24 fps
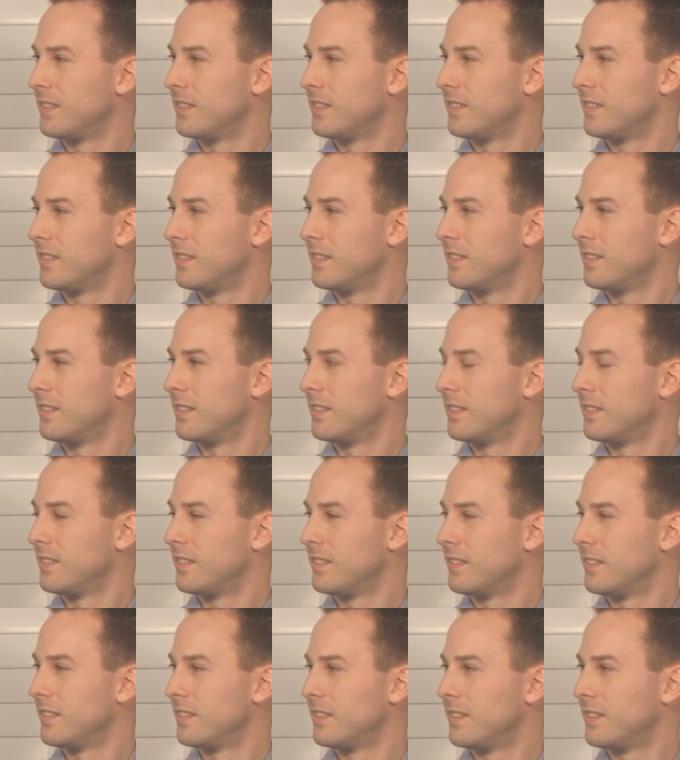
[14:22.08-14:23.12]

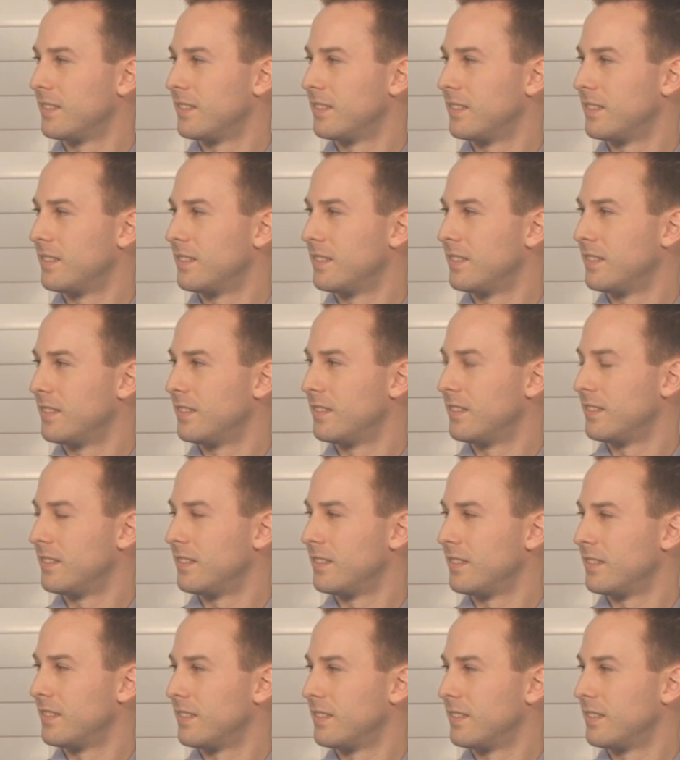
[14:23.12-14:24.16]

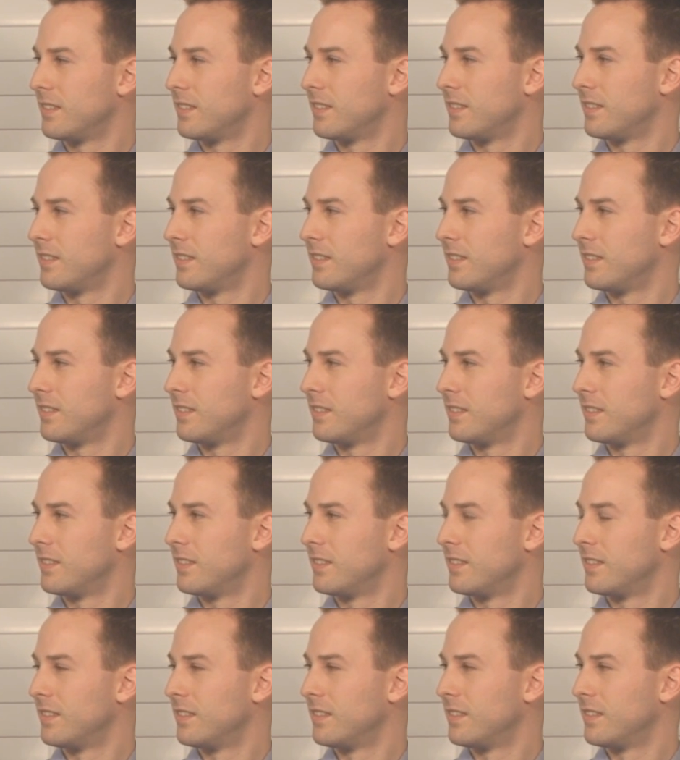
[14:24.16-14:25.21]

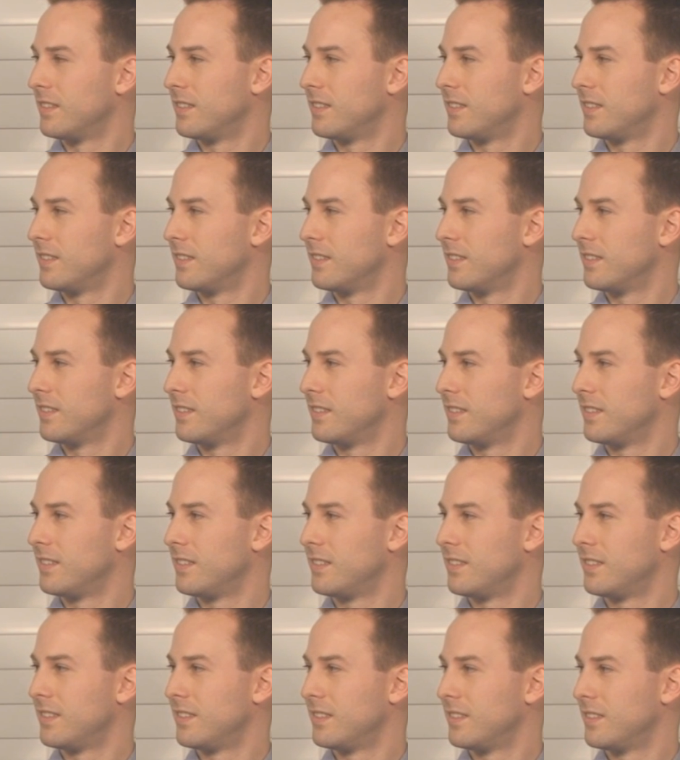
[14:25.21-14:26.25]

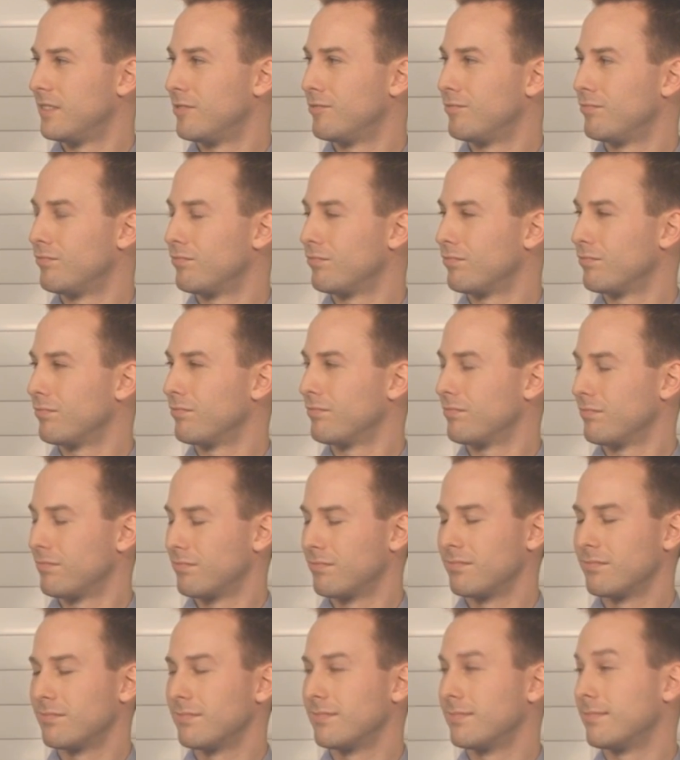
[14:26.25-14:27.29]

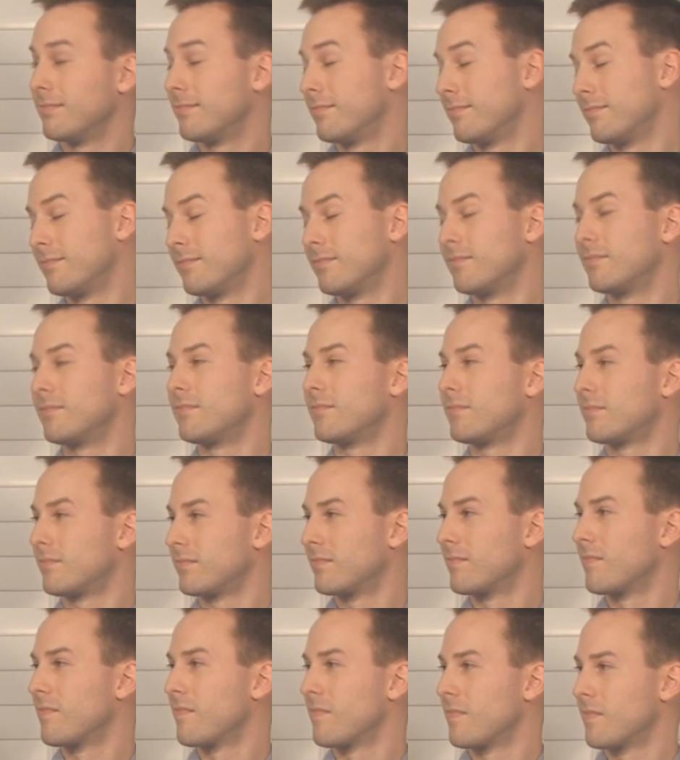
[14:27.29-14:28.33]

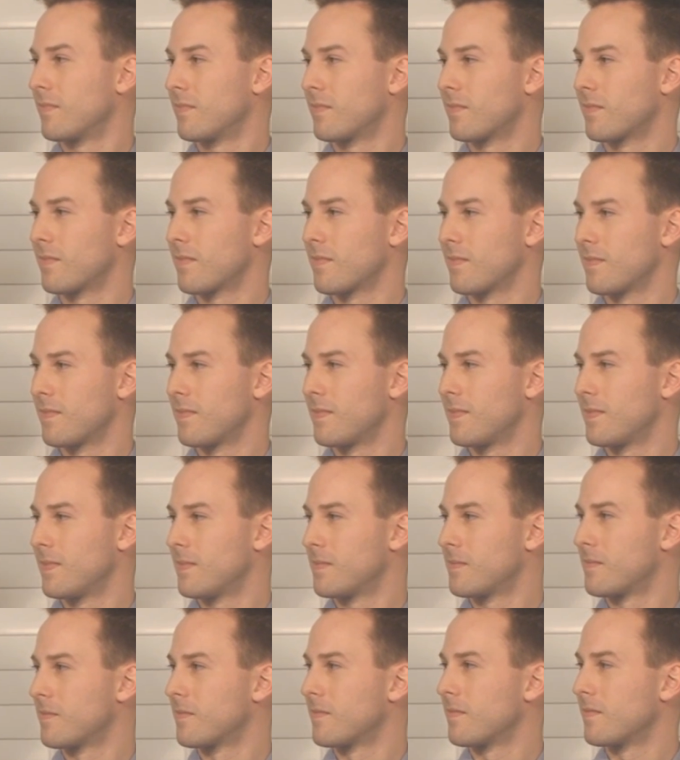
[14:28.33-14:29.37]

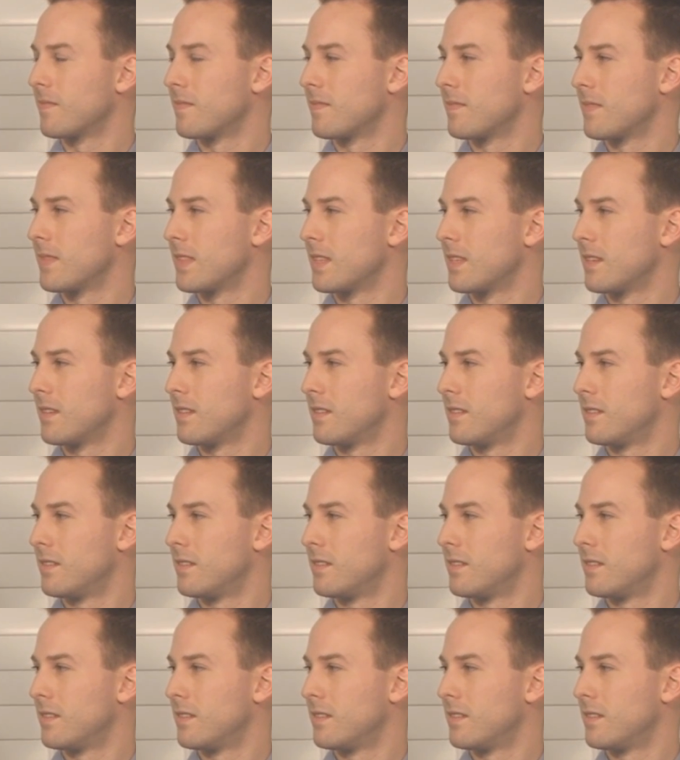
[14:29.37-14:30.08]
The person shown says nothing.